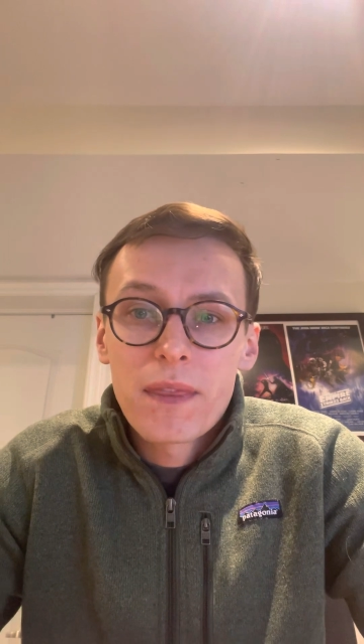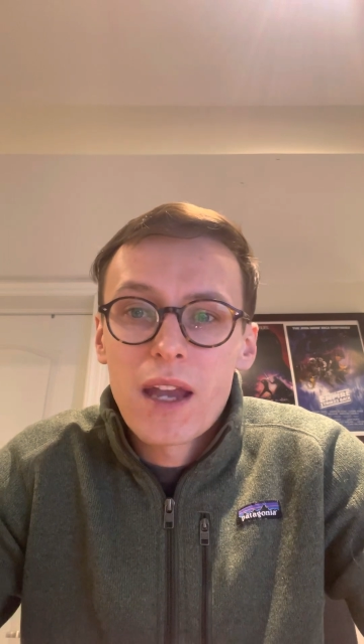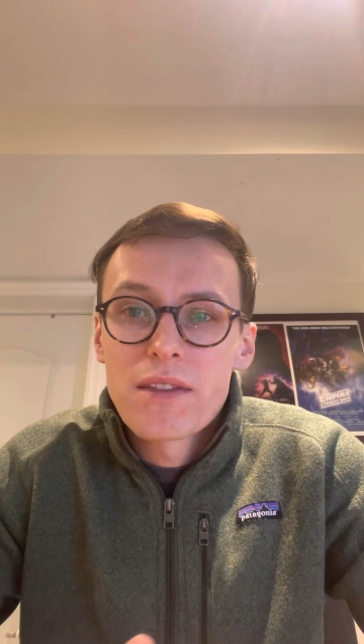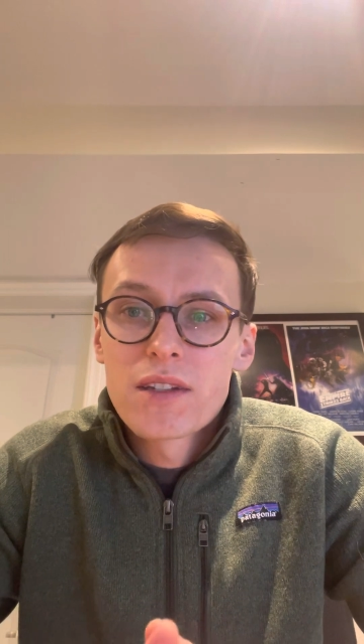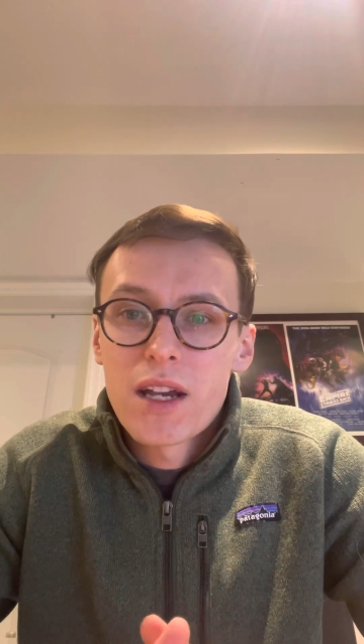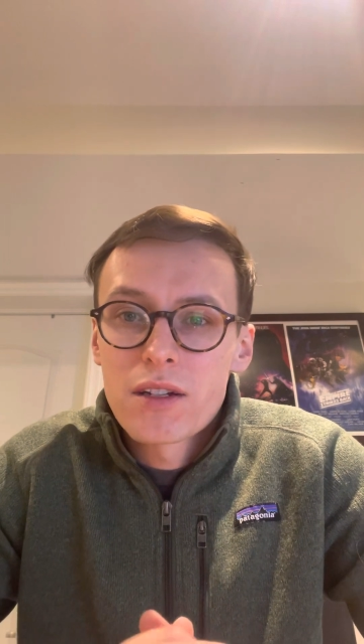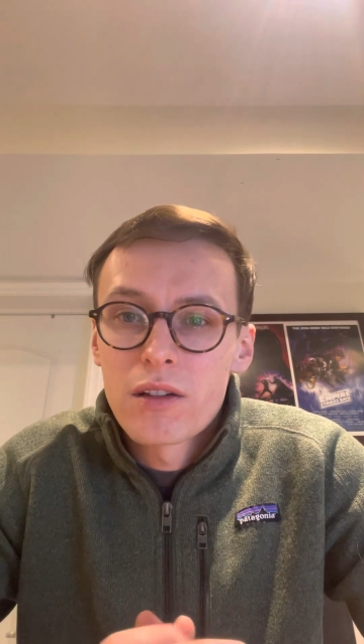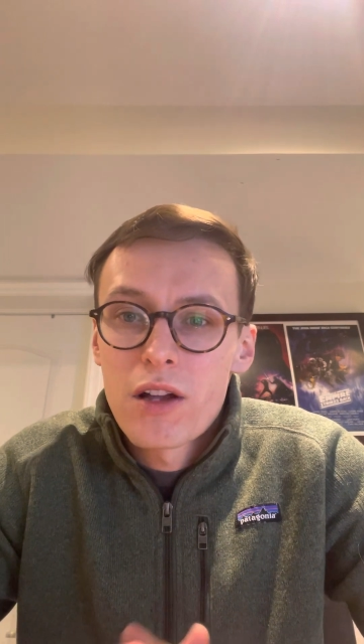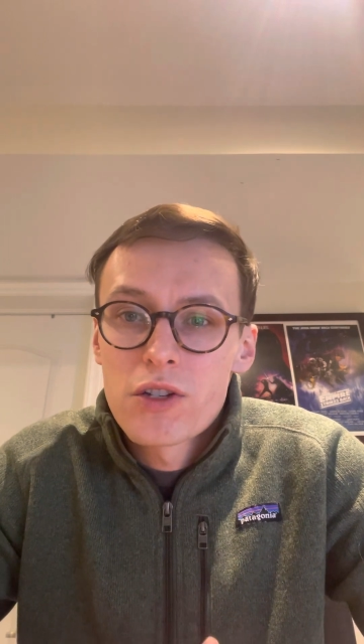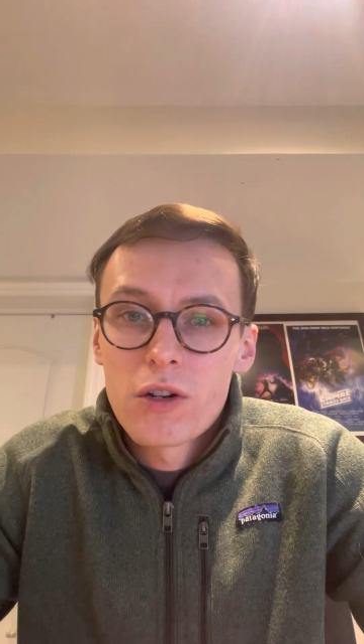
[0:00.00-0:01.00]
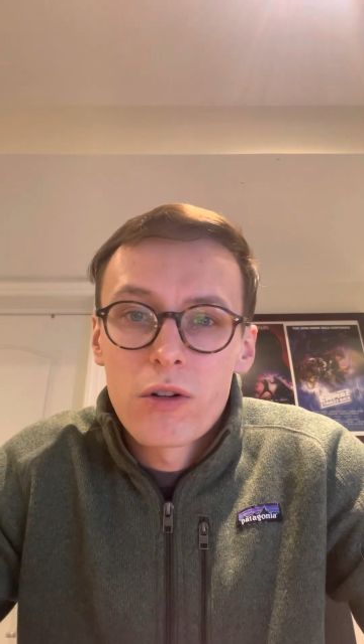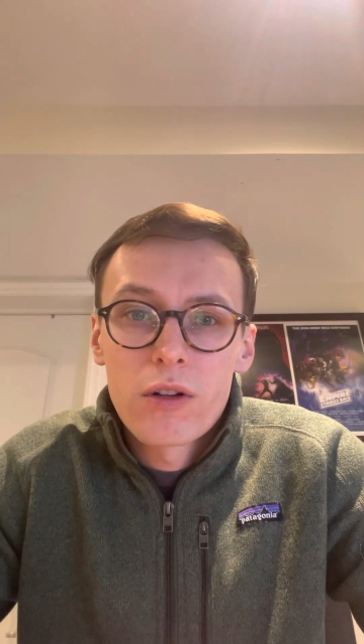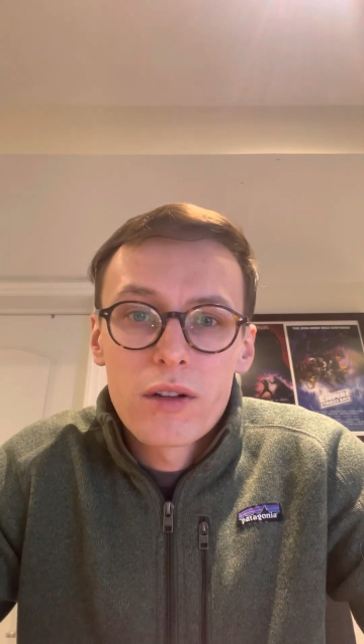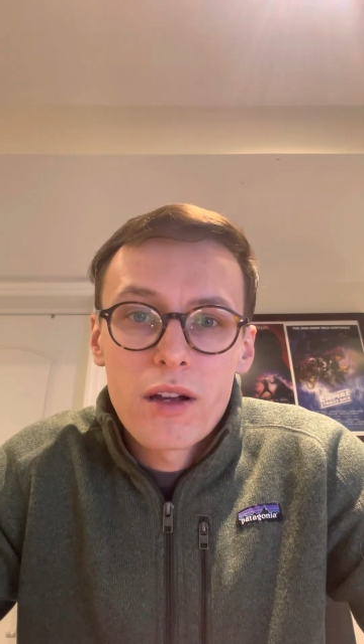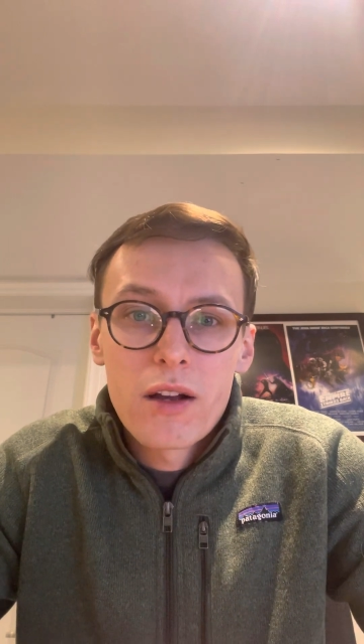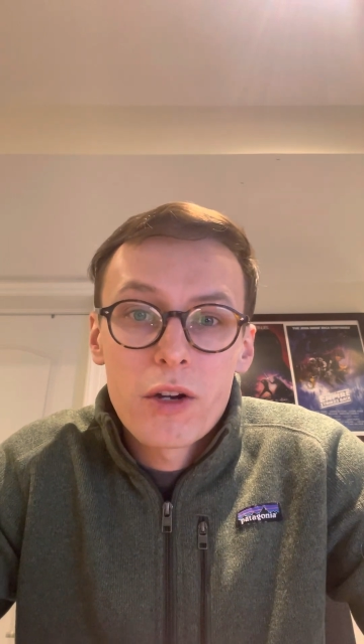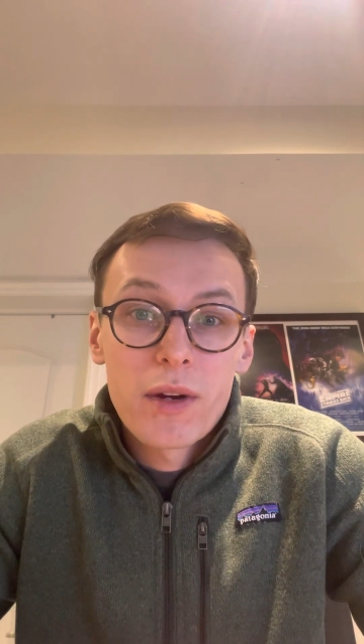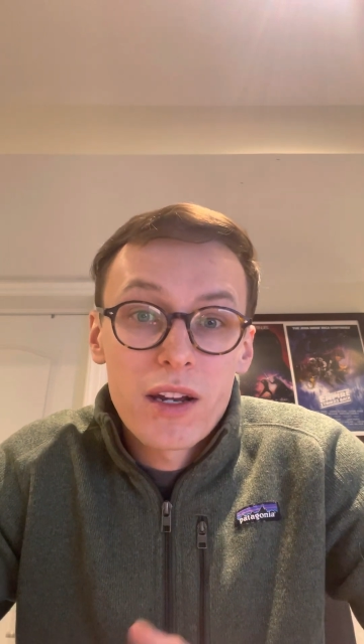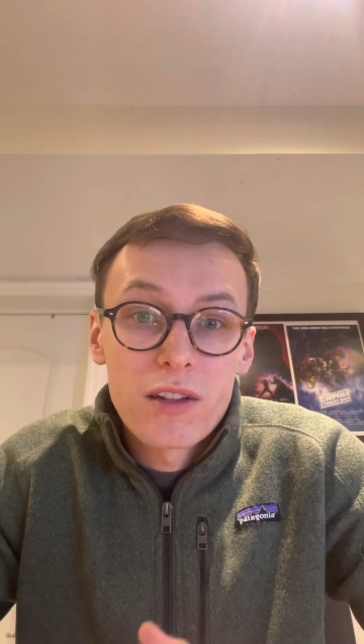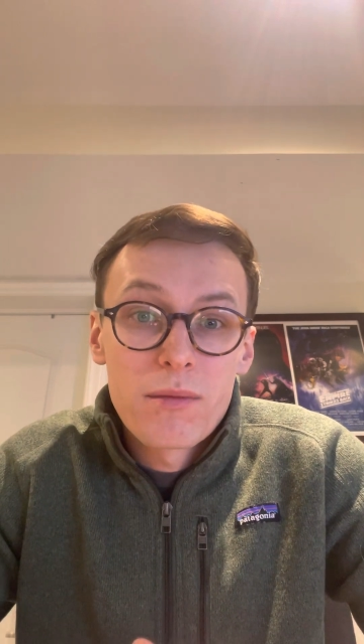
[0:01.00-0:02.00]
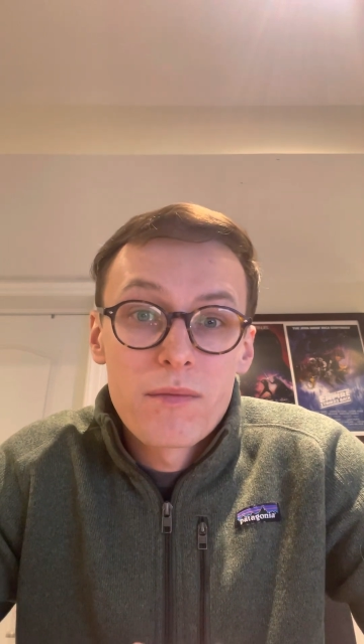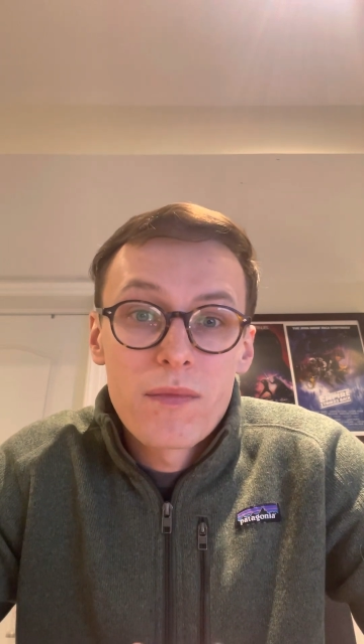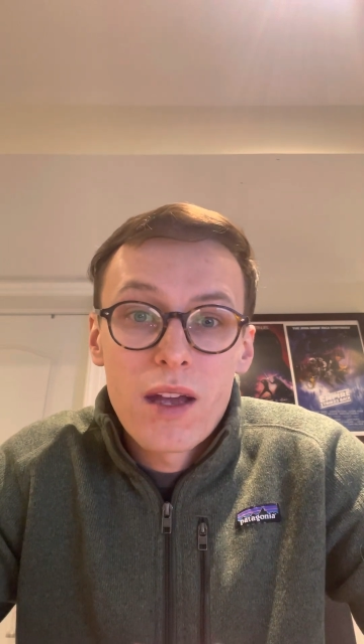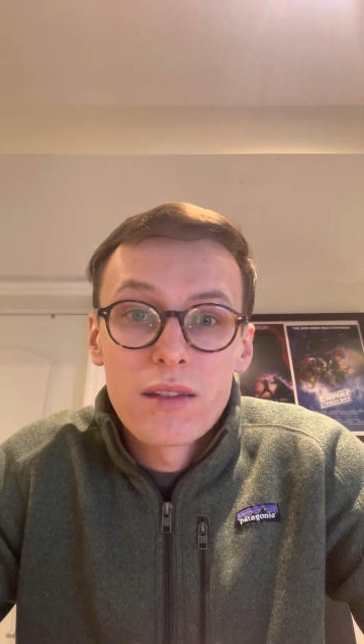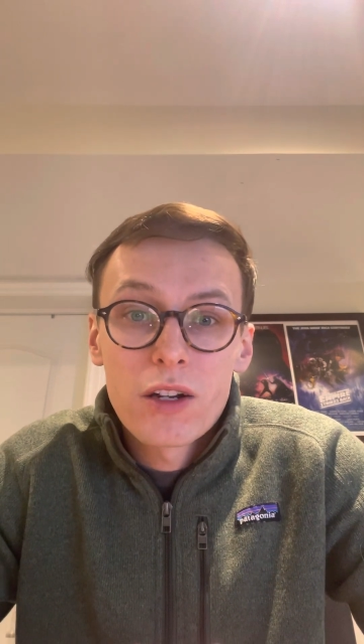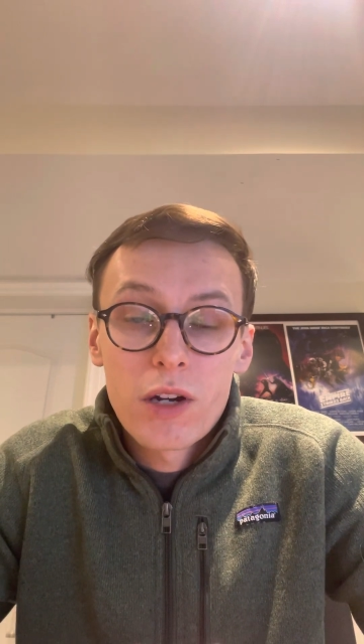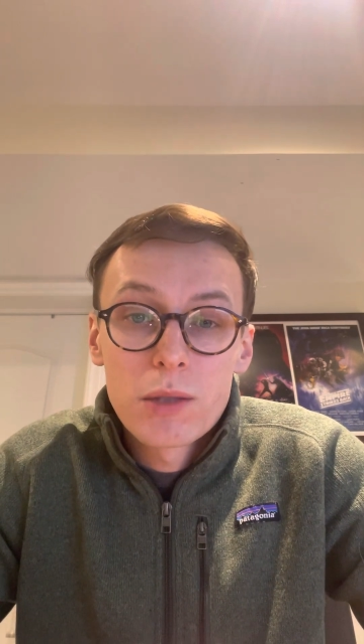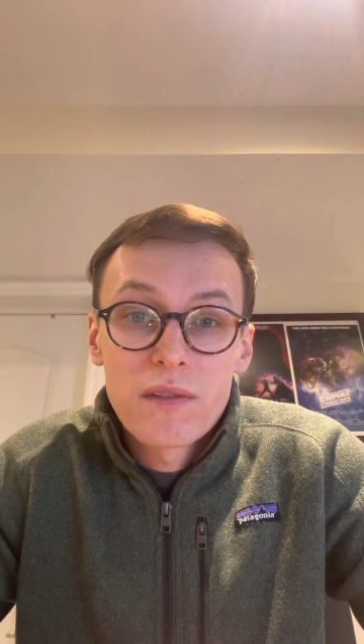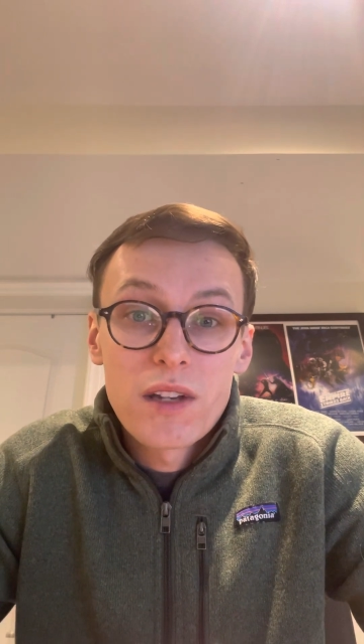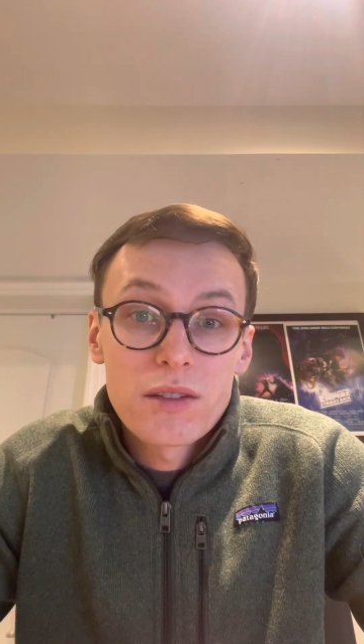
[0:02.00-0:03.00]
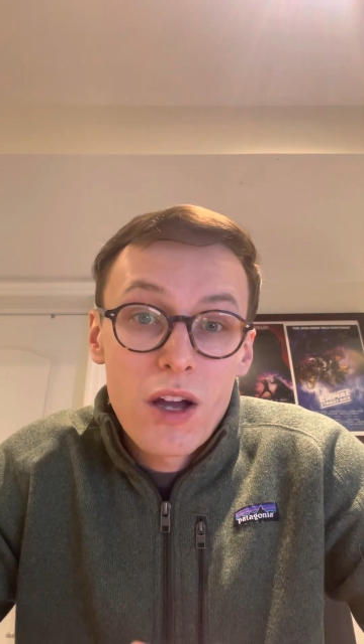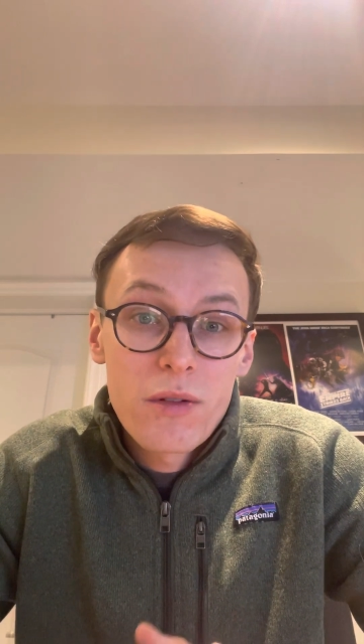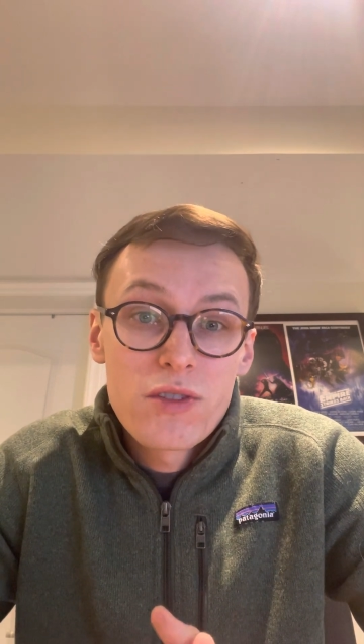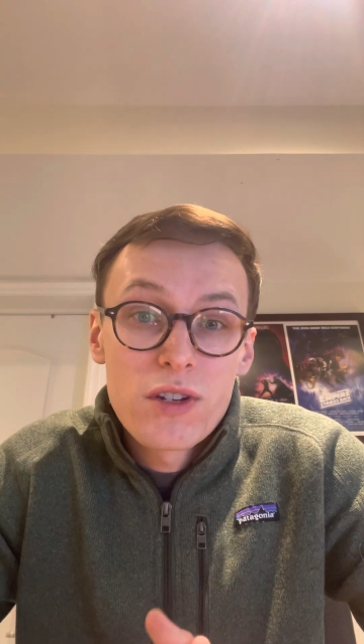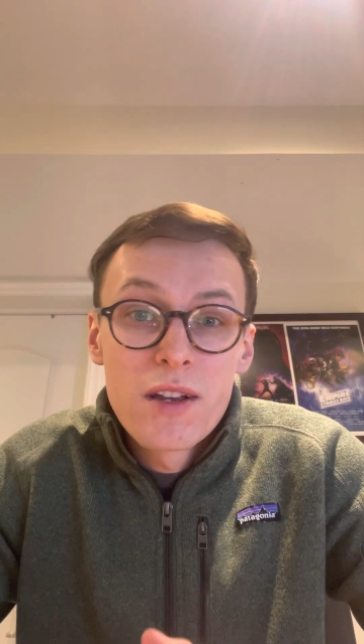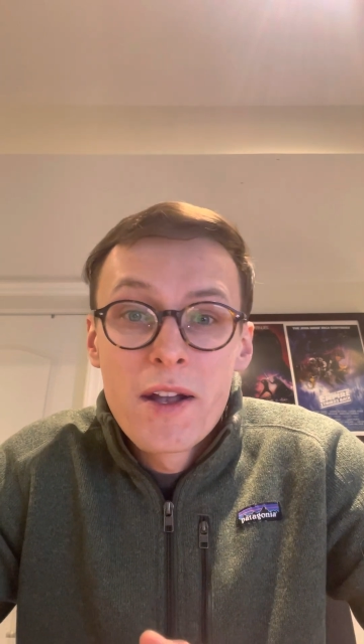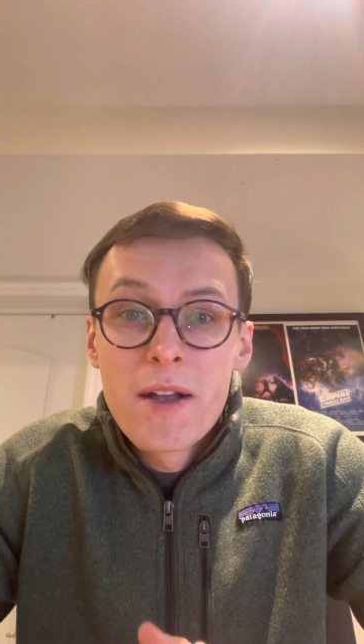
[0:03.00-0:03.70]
and the technological curriculum and the curriculum of technology.